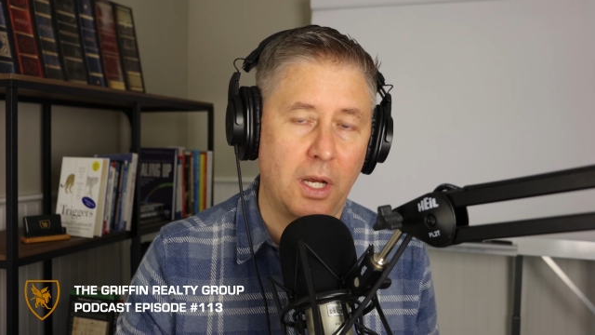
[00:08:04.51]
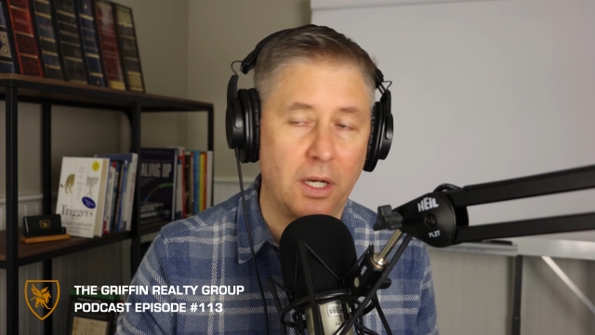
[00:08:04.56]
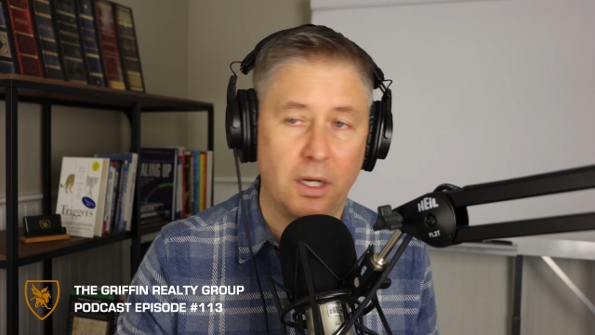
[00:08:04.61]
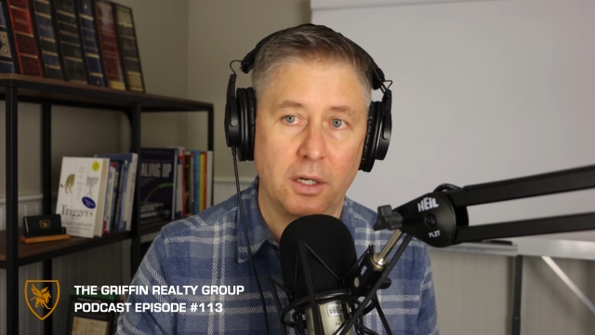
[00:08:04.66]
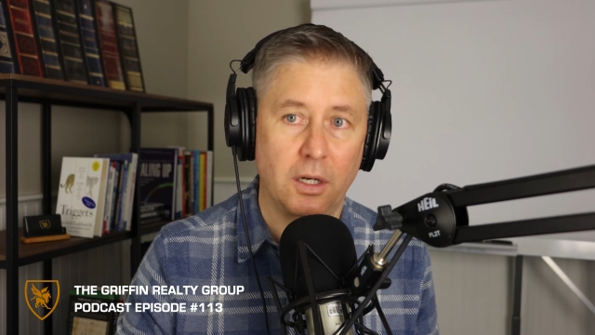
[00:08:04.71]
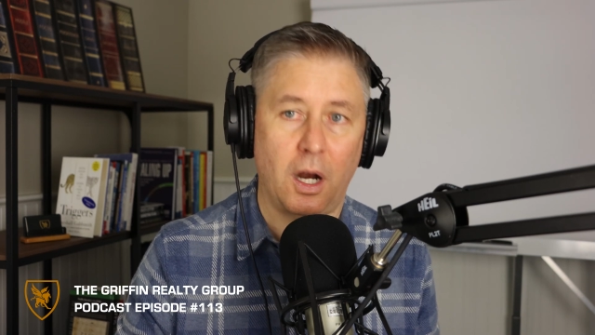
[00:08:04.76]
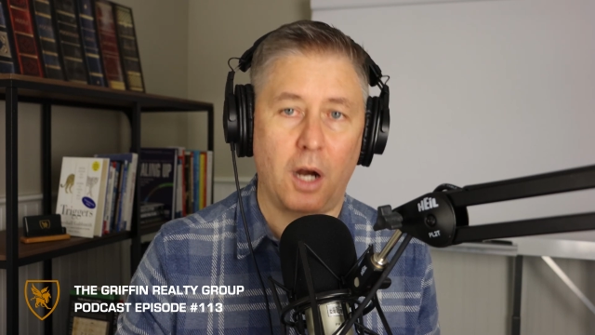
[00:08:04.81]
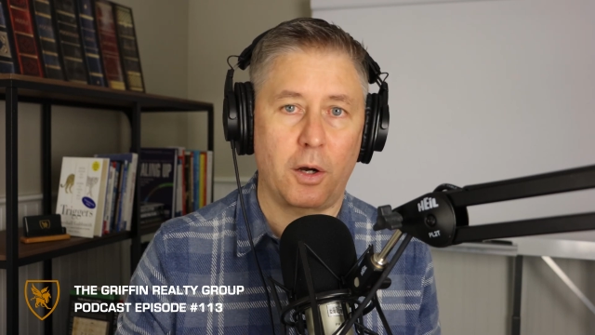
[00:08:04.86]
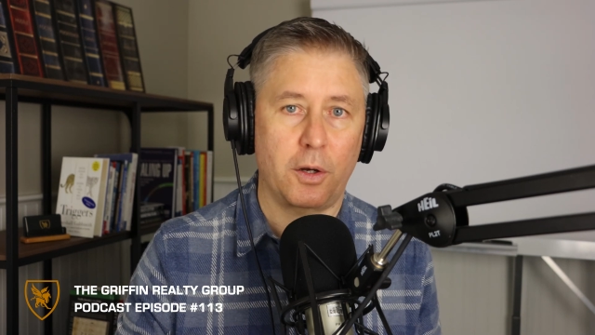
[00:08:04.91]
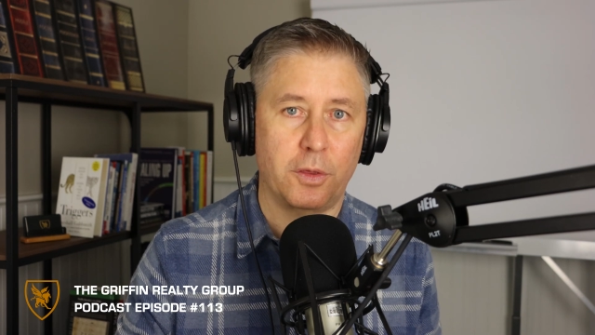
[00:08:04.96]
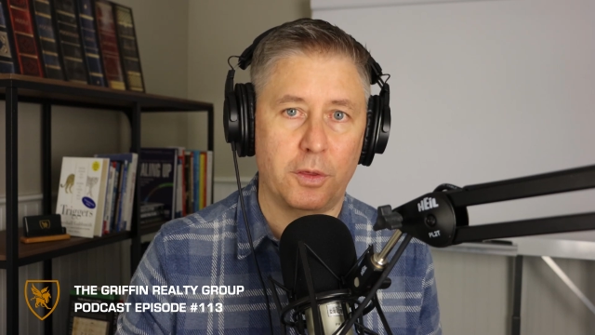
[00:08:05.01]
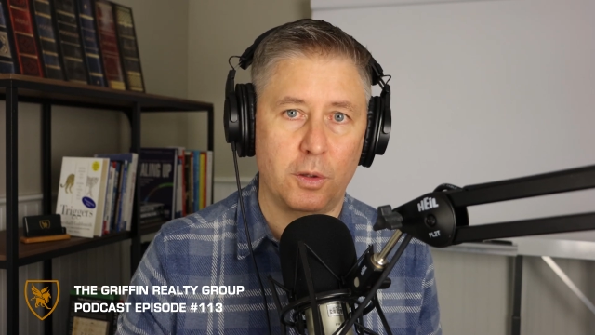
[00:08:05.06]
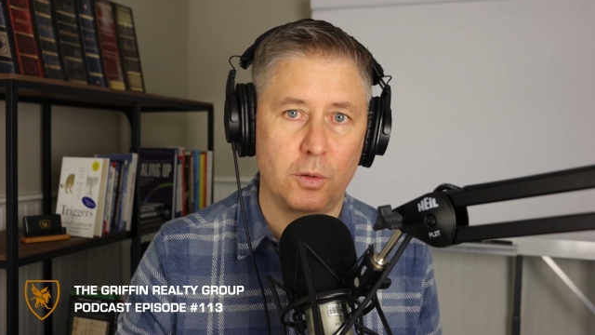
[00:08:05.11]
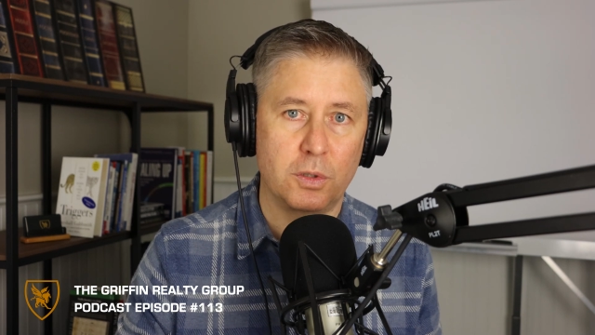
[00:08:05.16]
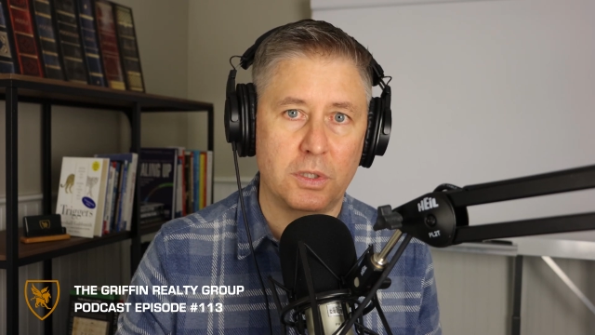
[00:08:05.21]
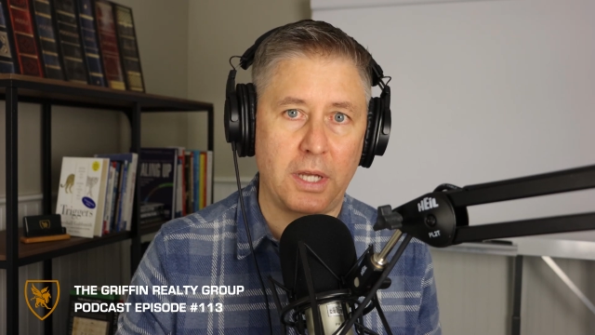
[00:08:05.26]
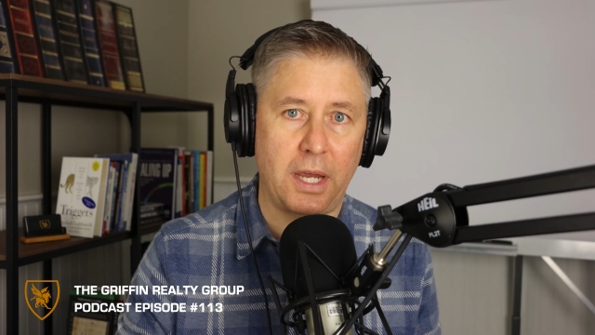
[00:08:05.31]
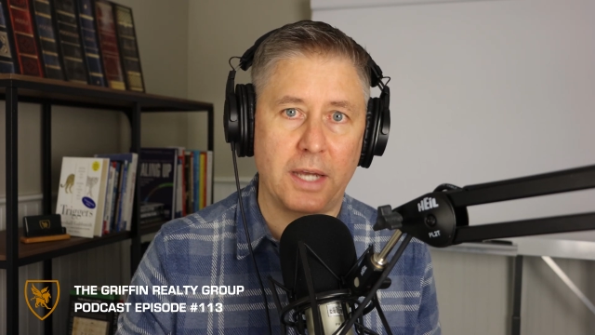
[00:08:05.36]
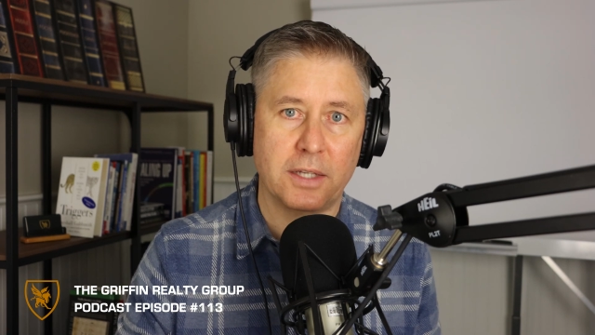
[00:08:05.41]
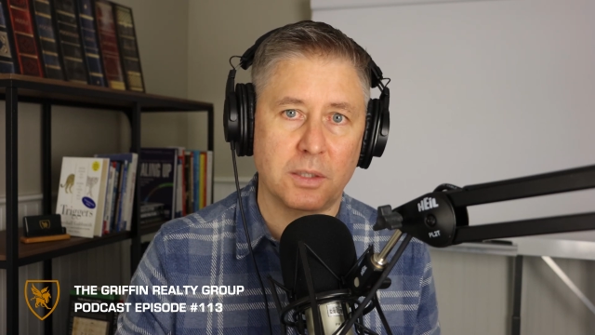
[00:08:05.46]
And in our
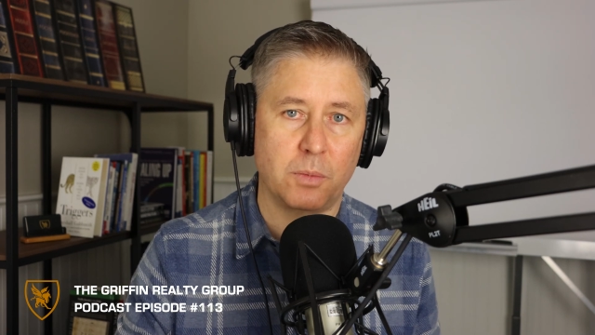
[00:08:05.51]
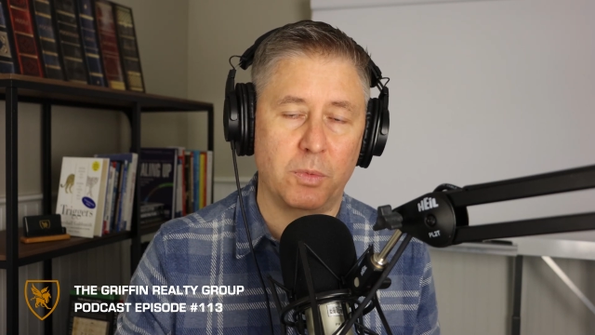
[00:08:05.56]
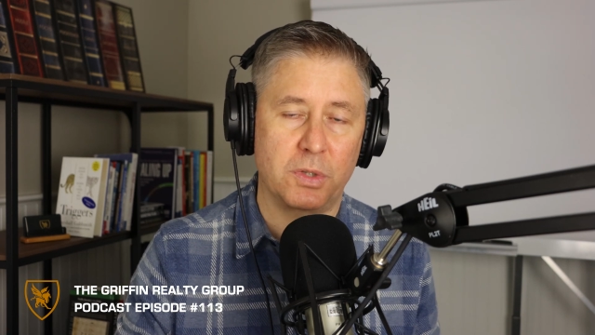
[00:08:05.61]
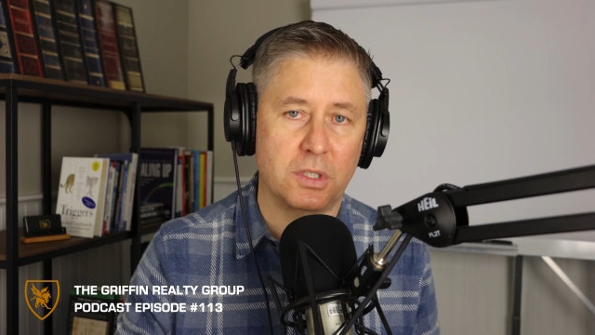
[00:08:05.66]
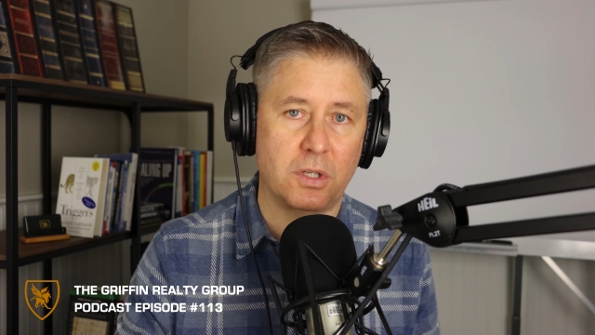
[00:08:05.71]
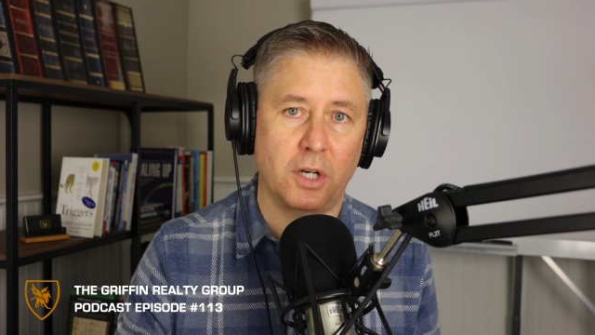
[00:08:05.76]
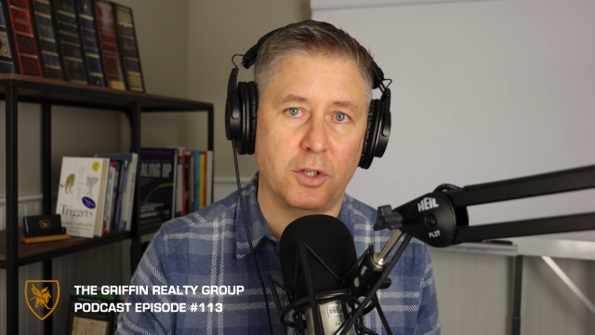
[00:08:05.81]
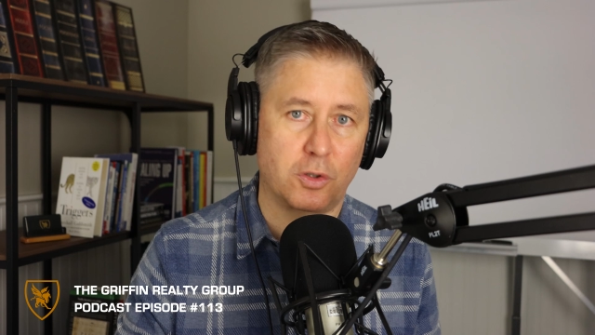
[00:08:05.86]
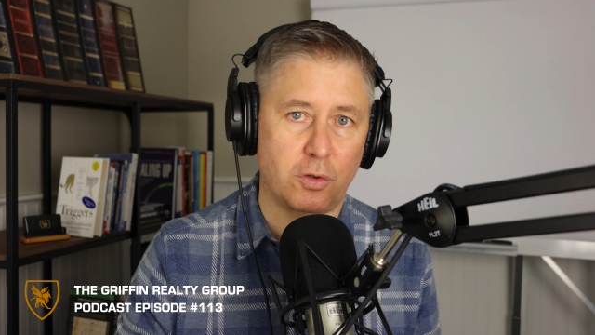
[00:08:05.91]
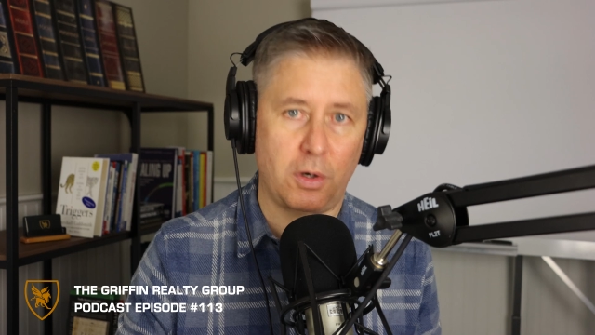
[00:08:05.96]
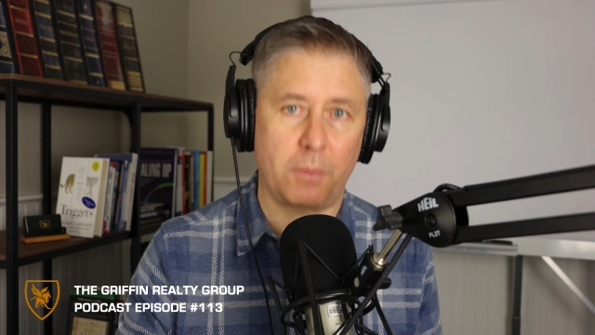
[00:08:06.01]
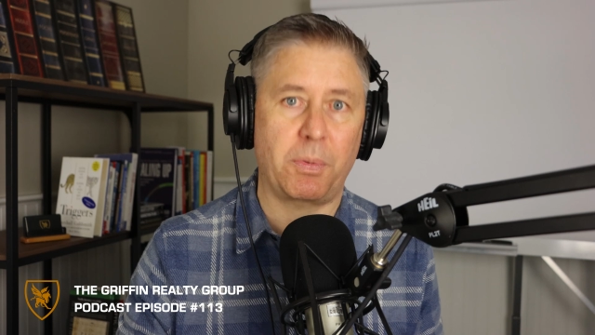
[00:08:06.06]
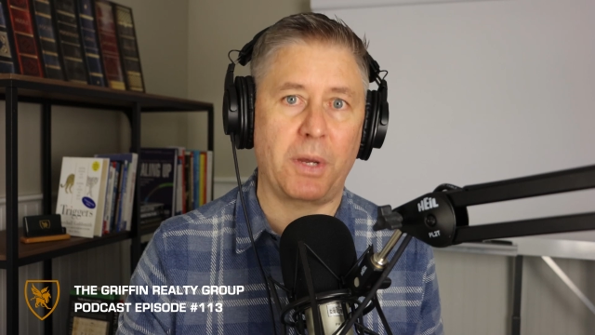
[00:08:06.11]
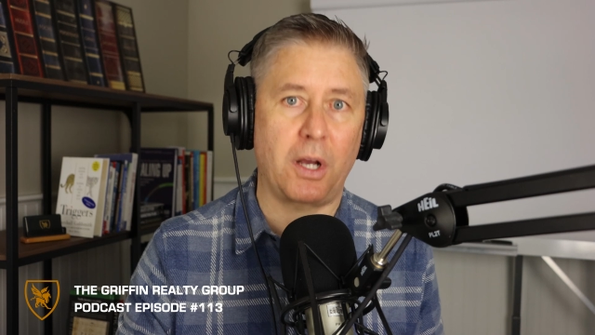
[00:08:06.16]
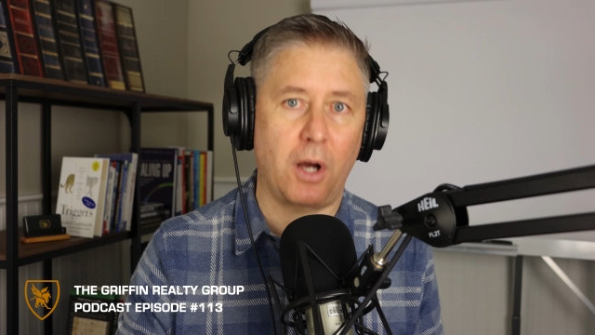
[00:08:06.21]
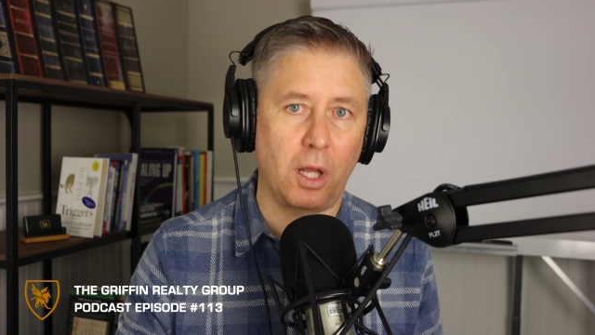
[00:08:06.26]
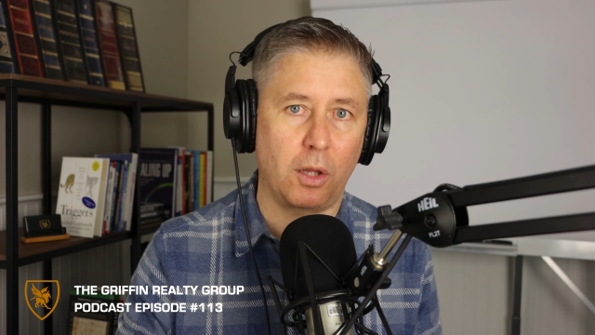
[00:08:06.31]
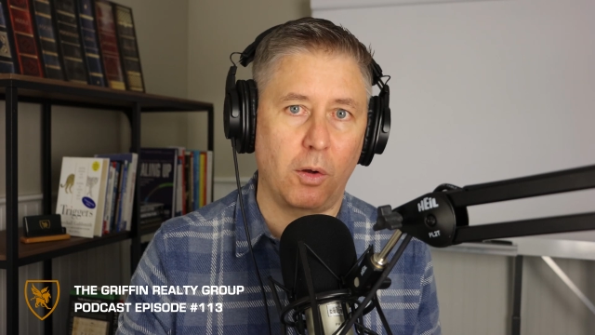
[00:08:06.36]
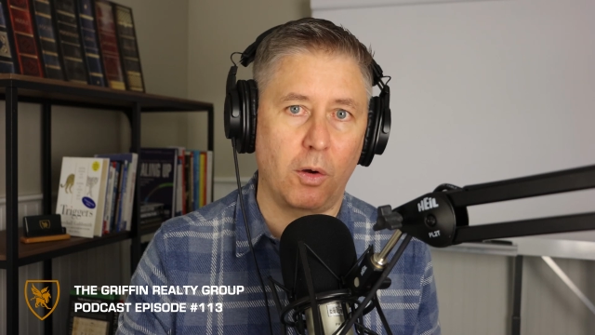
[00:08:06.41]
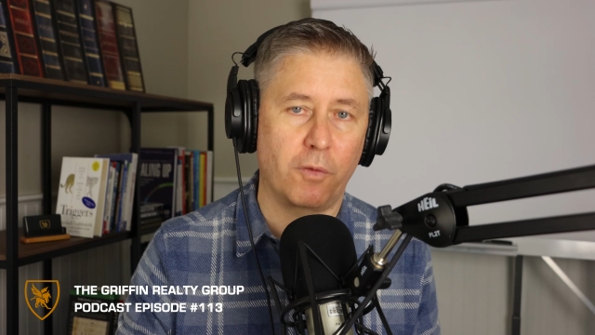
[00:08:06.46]
enthusiasm, we start
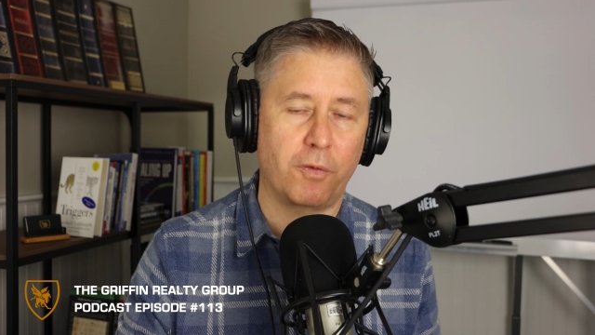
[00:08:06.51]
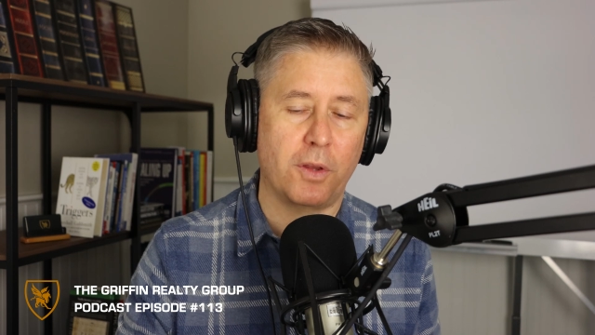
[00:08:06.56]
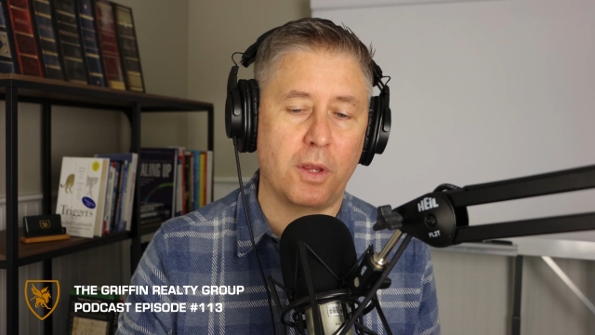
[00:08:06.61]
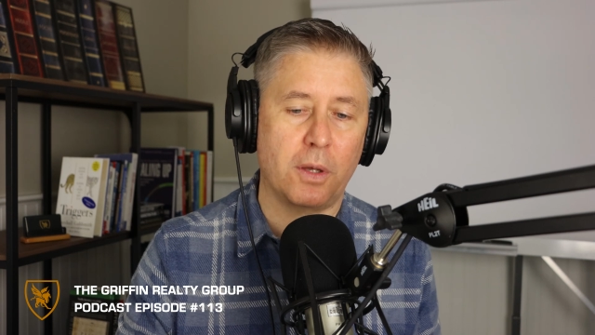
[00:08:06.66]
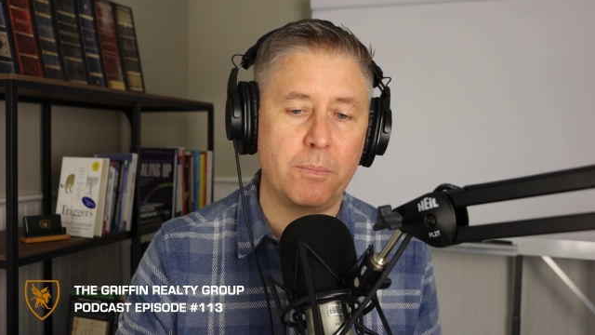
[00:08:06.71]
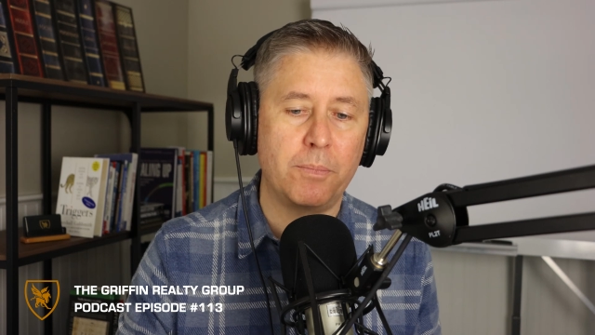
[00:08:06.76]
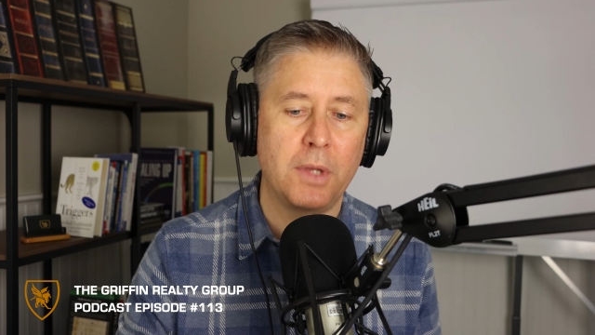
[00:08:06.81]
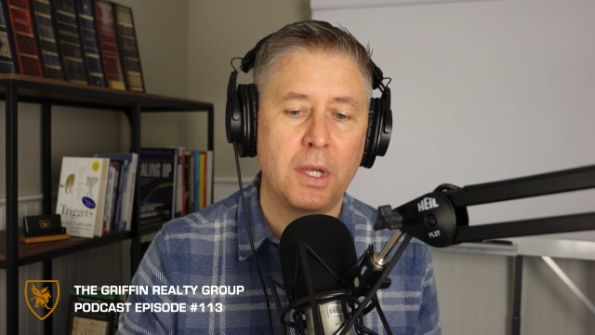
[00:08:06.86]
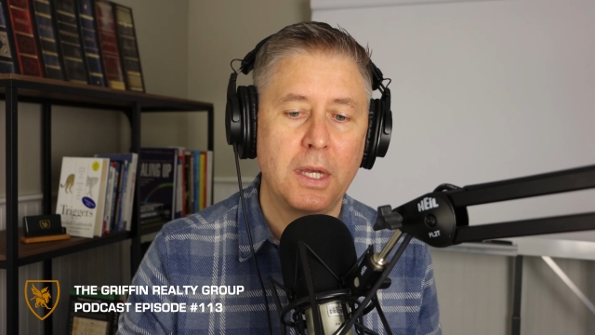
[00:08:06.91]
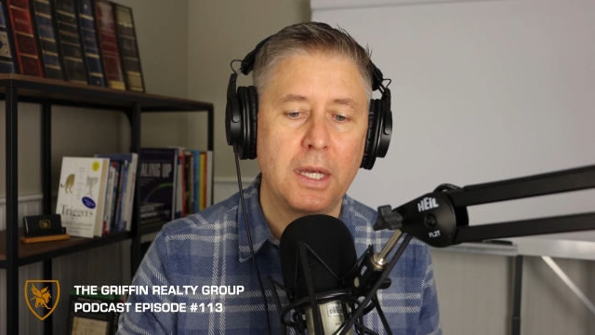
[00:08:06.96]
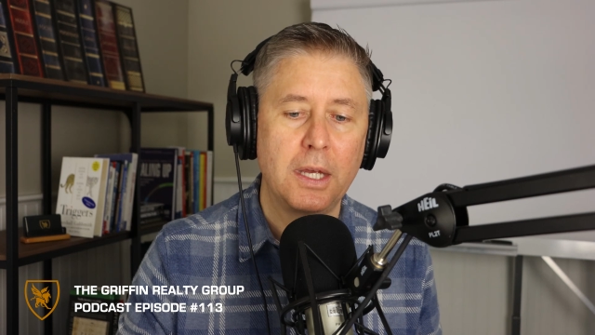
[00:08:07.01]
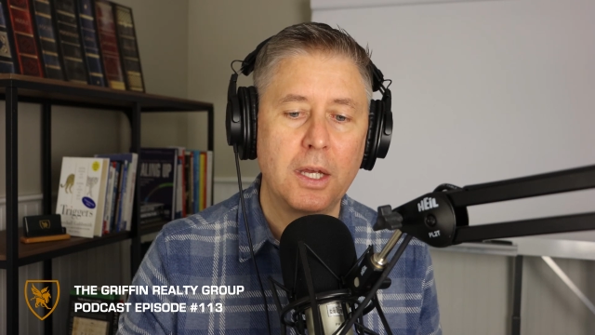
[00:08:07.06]
tripping all over them.